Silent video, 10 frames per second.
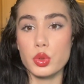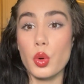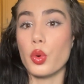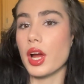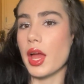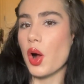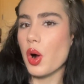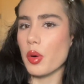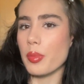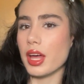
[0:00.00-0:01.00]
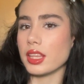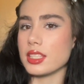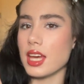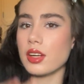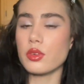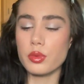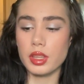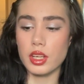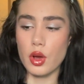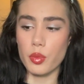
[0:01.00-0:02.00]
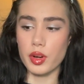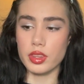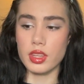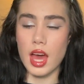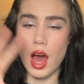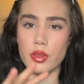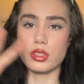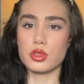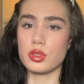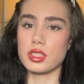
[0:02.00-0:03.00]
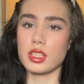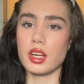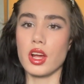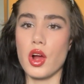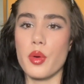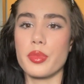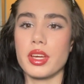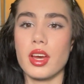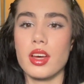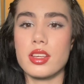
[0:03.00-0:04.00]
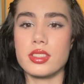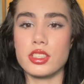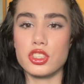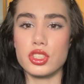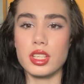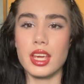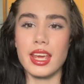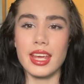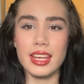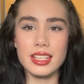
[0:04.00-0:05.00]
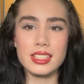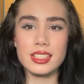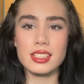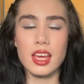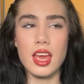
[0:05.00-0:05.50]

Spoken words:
or I hope at least. I don't really know how the story is gonna go because she is